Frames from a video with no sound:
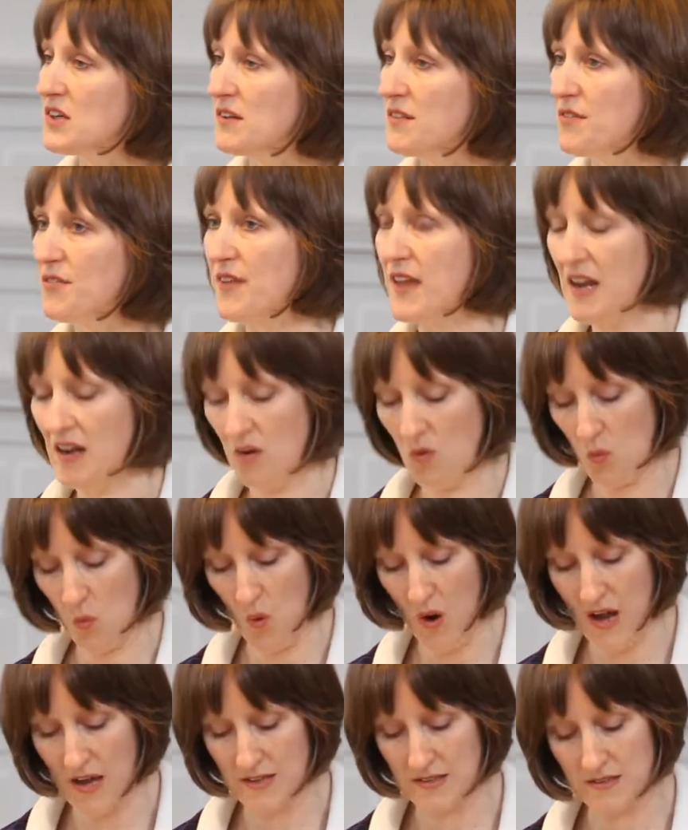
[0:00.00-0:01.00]
could think
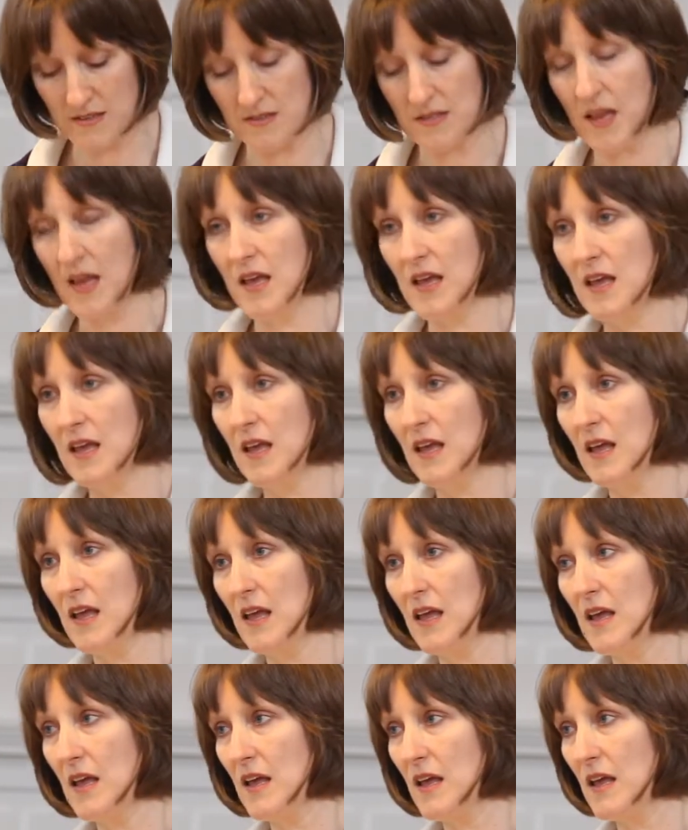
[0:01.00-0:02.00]
was,
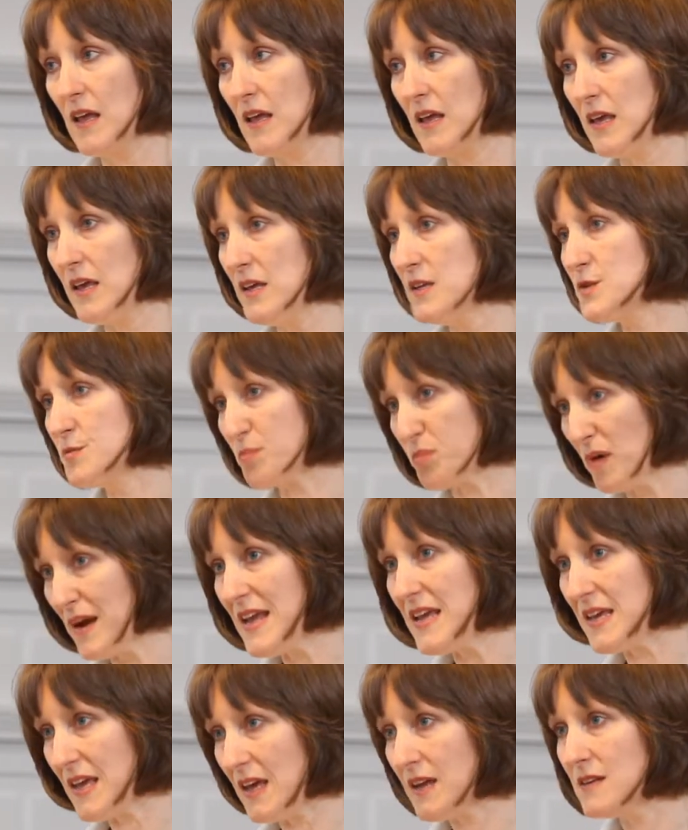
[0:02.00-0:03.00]
he is
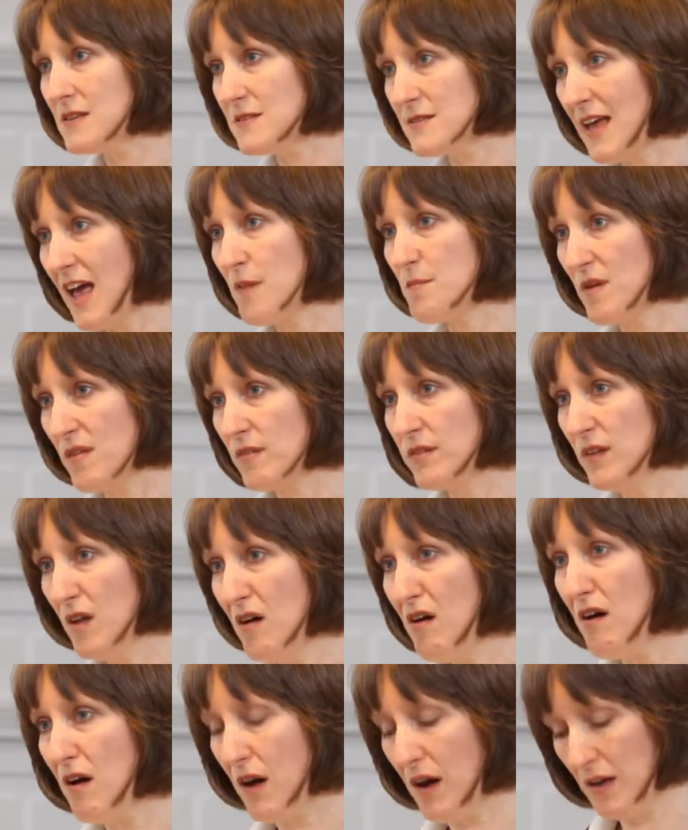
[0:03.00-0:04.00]
breaking Sabbath
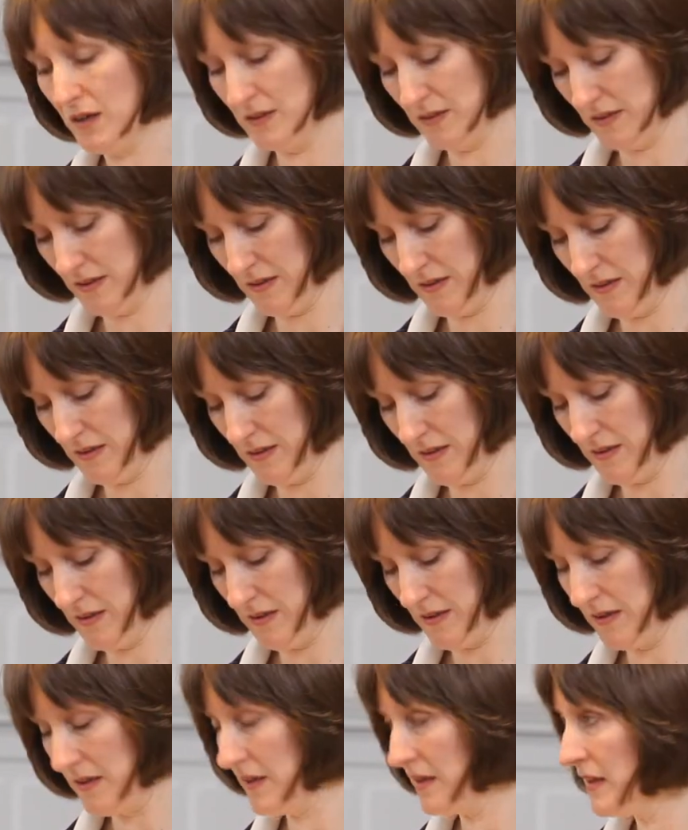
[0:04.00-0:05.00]
law.
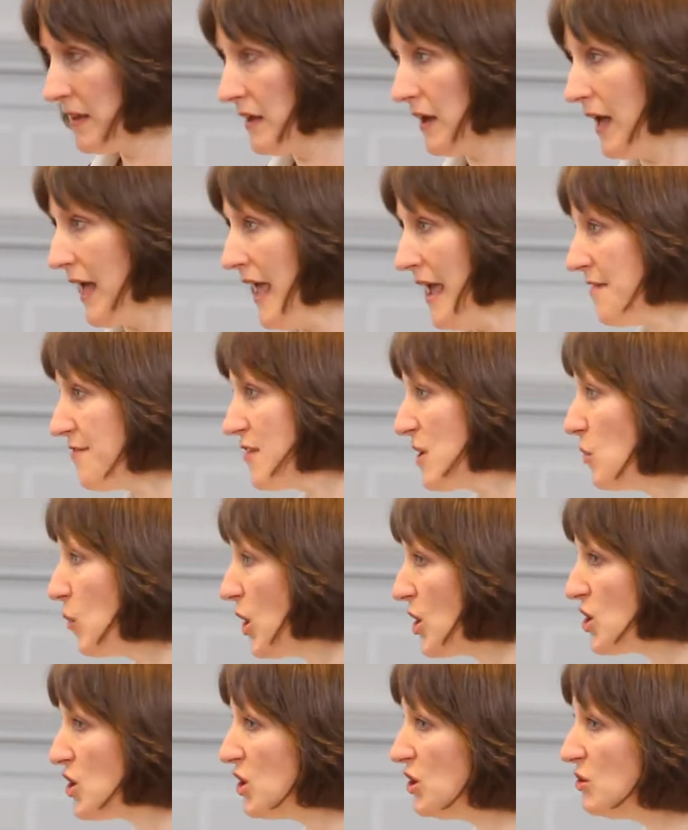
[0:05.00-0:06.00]

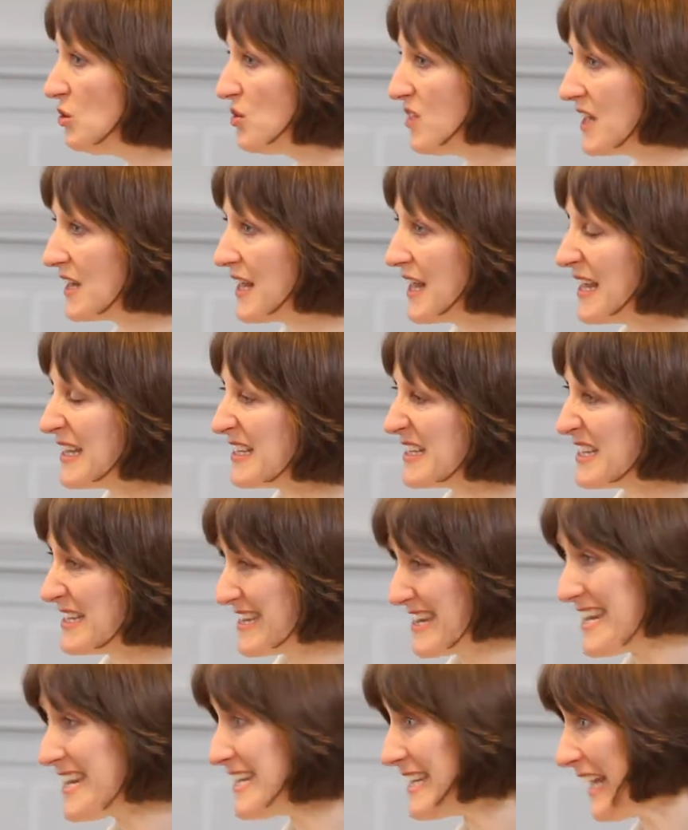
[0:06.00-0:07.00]
Everyone knew that
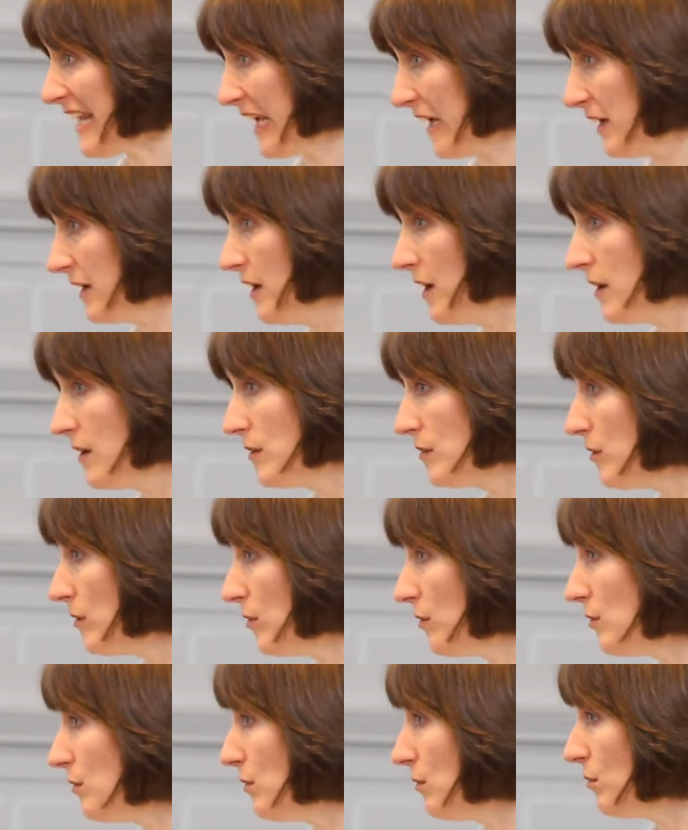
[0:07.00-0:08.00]
kneading
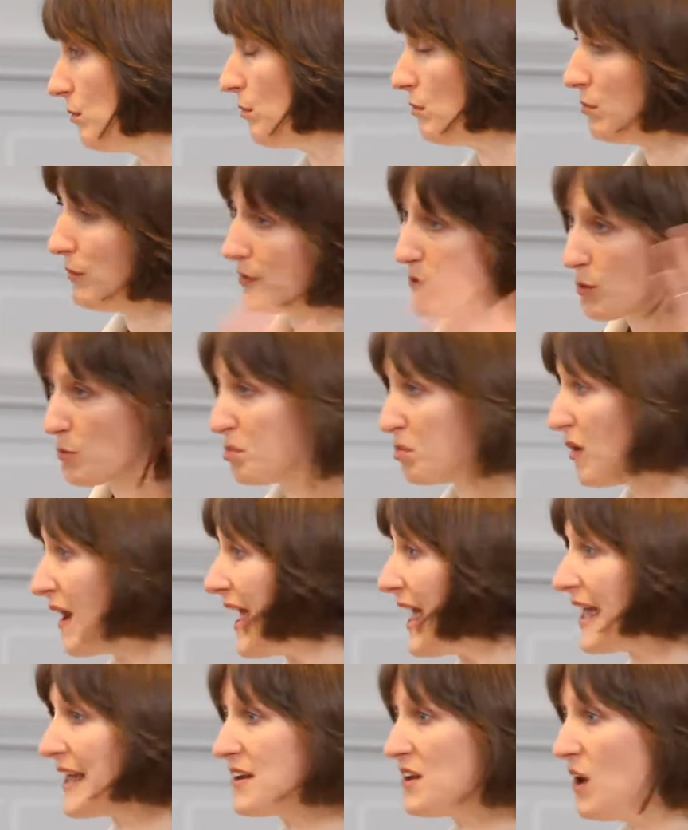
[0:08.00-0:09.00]
whether
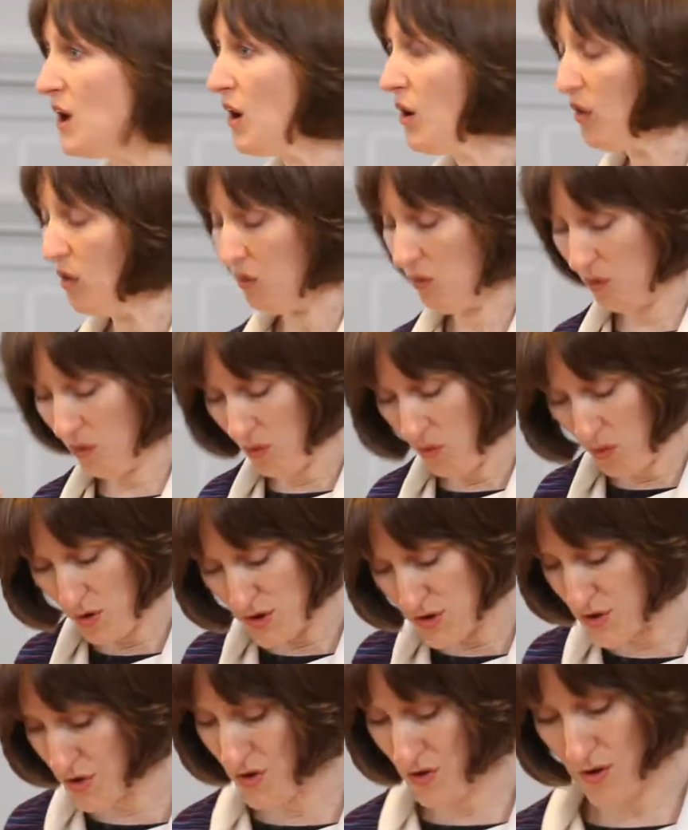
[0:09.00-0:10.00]
bread
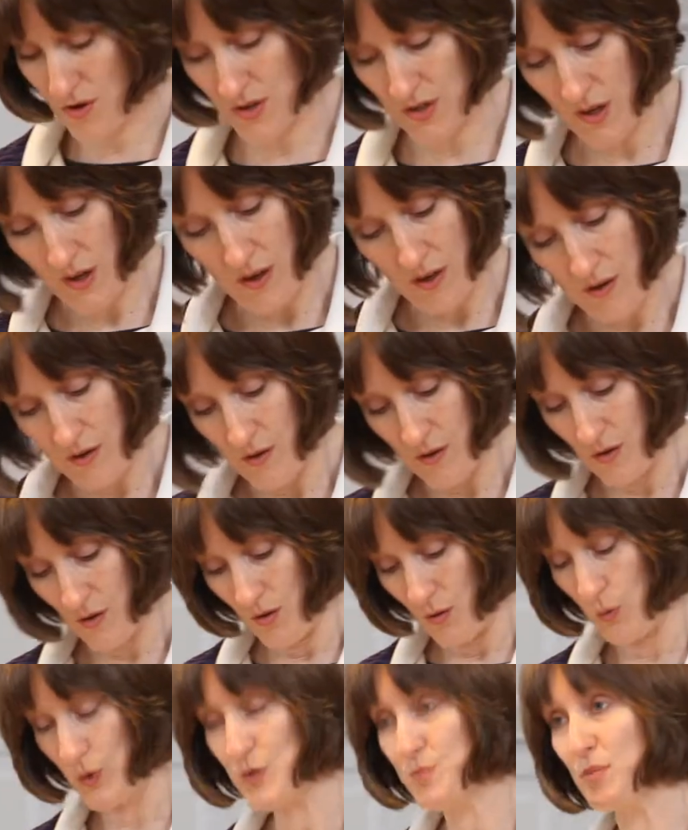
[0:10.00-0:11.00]
or dirt,
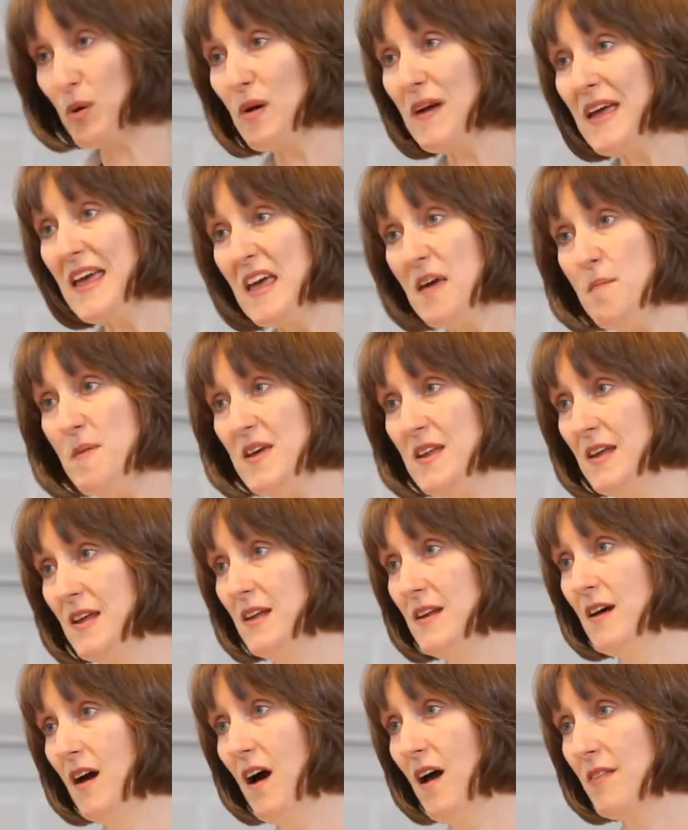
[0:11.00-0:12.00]
was
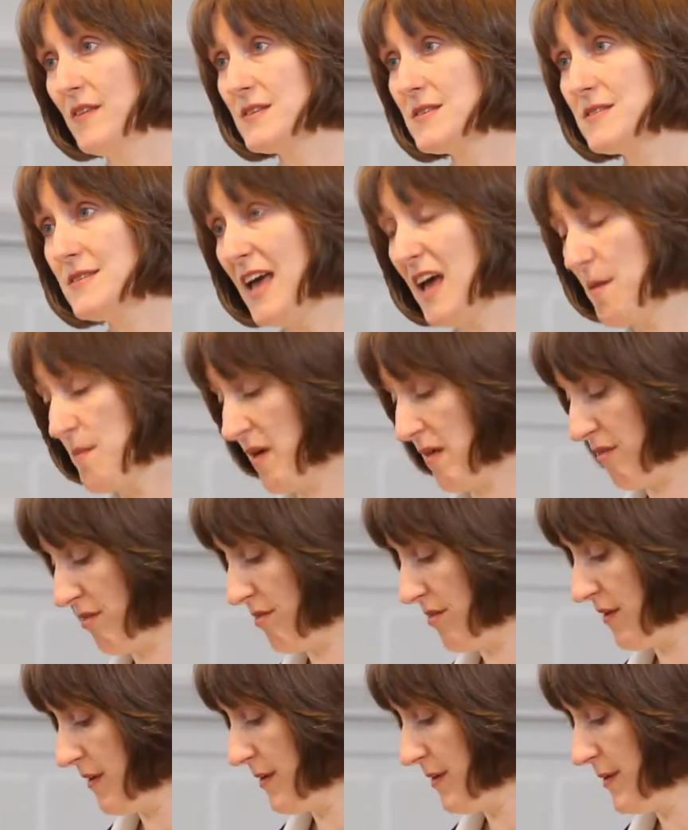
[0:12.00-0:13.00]
prohibited on the Sabbath.